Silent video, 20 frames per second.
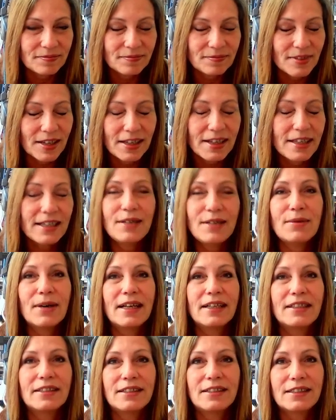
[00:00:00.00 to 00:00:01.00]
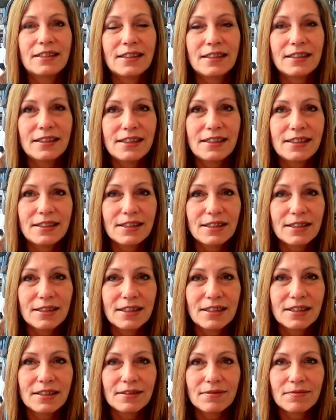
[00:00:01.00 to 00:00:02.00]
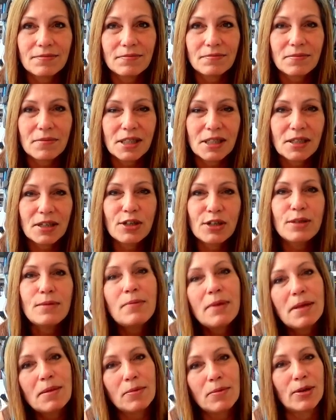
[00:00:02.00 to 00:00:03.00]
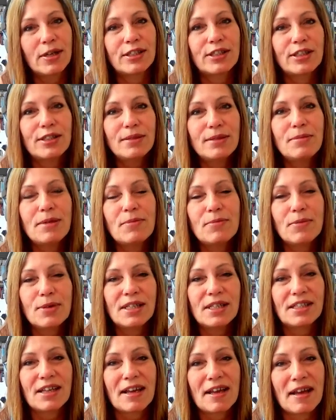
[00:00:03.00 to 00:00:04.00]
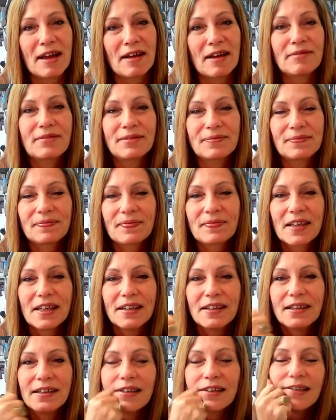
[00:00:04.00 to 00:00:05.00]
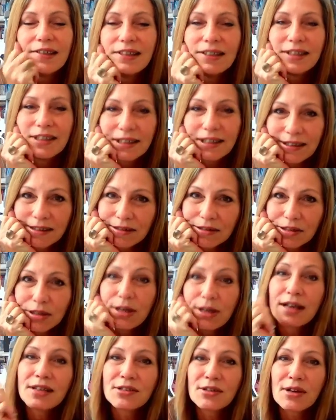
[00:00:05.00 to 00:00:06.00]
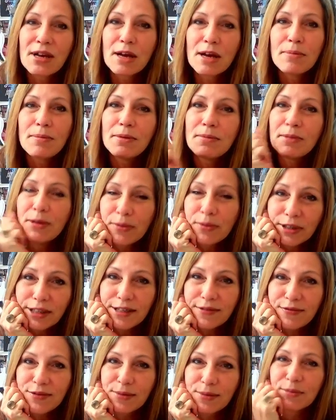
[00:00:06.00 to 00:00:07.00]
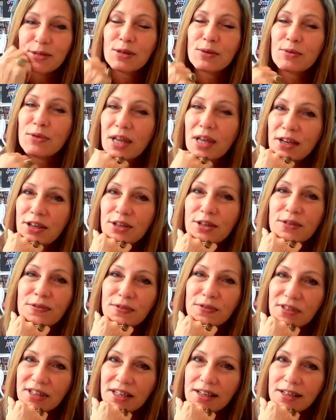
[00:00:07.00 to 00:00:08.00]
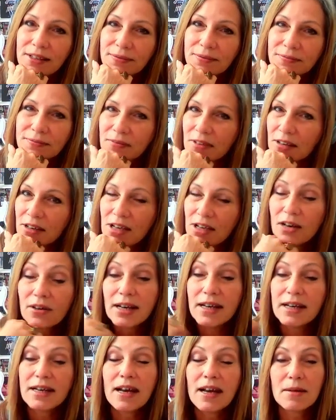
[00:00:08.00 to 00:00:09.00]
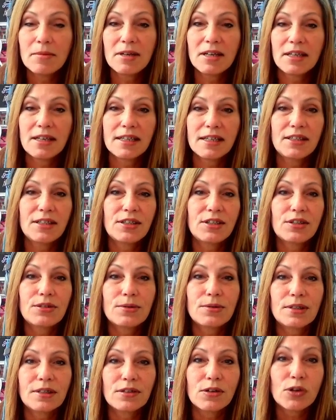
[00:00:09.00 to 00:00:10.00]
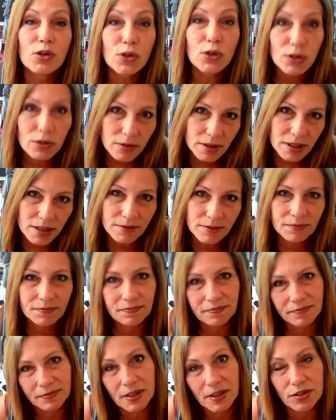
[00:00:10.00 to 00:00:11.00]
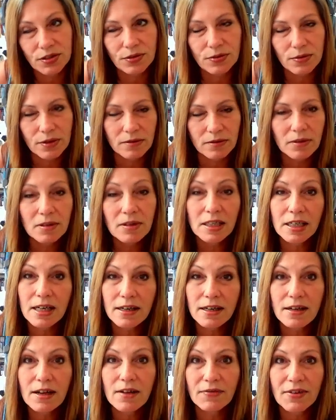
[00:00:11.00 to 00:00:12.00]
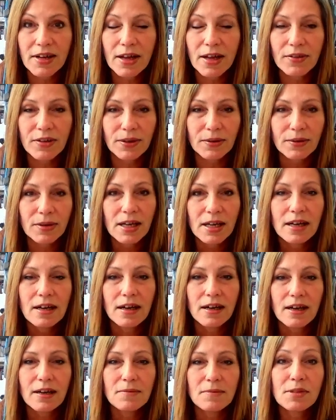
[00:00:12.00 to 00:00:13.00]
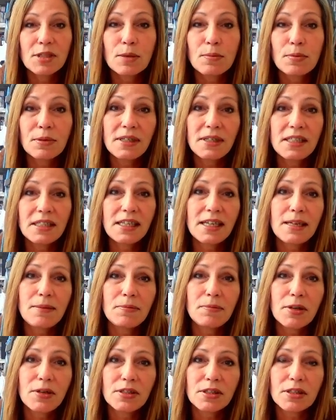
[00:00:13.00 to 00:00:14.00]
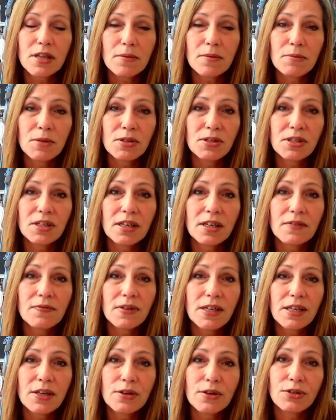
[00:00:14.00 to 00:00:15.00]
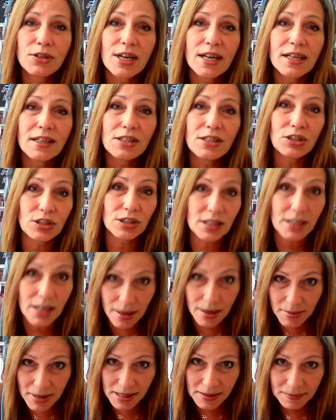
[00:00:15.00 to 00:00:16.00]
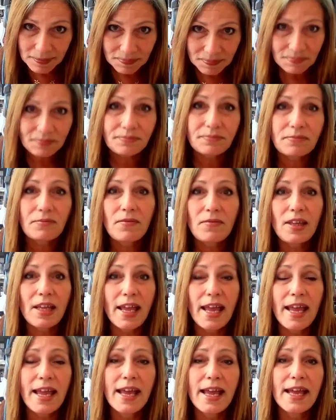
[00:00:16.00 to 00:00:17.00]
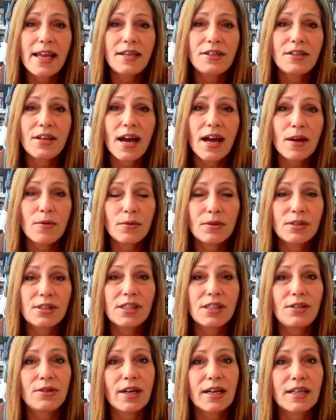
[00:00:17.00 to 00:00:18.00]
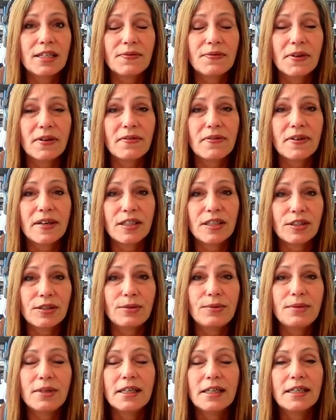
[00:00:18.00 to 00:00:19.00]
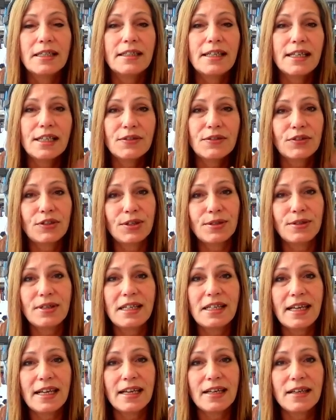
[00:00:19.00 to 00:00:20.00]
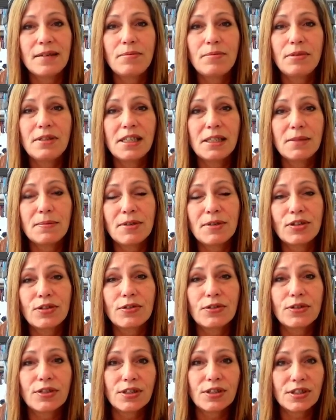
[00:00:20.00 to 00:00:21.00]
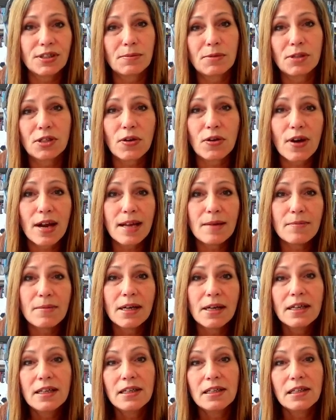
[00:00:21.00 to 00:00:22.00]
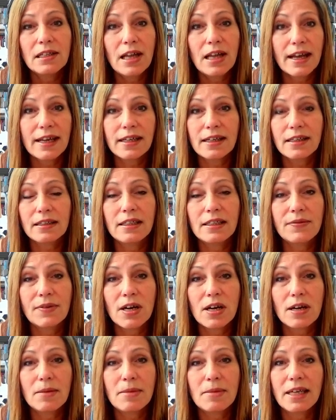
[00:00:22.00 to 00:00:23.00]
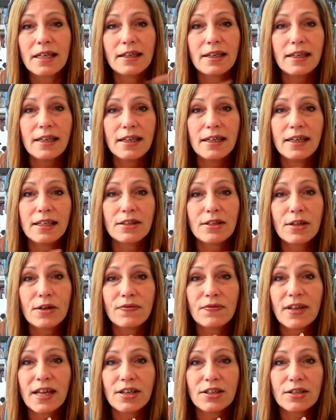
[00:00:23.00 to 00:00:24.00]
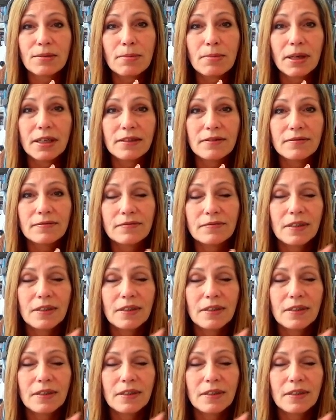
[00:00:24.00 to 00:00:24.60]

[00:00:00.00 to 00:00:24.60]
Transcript: Anyway, silly. But the good memories I have. And you guys are helping me relive them, so thank you for that. All right, I'm going to cut this short. Well, not short. I'm going to cut it off now, though. So please keep those music video challenges coming. And I will see you guys very, very soon. Thanks for tuning in. Please be sure to subscribe, like, leave a comment, and hit the notification button.